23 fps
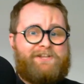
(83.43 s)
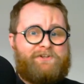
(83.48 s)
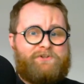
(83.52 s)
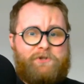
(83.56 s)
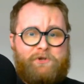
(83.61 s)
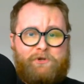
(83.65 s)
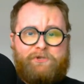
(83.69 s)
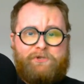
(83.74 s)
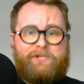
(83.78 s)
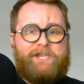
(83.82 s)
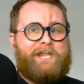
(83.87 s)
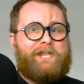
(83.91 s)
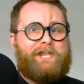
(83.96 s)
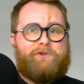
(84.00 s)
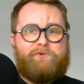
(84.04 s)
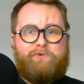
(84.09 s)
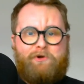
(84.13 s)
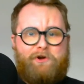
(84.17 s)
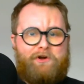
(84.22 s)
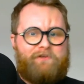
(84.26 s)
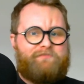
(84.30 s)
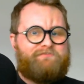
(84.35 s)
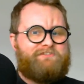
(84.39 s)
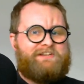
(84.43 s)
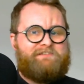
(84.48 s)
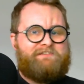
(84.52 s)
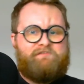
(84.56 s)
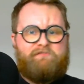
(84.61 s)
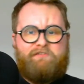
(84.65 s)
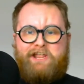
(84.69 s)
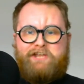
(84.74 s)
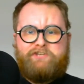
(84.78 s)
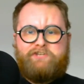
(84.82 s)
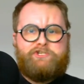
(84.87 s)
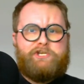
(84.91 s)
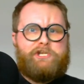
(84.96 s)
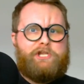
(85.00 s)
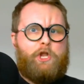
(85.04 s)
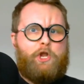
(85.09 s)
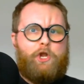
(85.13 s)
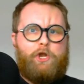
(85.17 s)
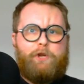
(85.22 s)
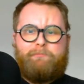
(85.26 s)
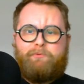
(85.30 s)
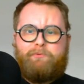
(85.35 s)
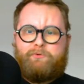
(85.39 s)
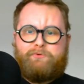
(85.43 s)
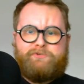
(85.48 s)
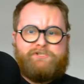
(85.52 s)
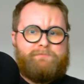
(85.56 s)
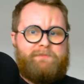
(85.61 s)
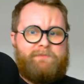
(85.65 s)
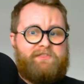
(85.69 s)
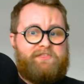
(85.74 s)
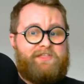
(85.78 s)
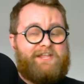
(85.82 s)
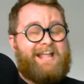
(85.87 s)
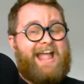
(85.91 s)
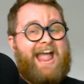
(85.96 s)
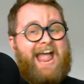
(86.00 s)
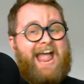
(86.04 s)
cooking, crafting, fletching, herblore, smithing,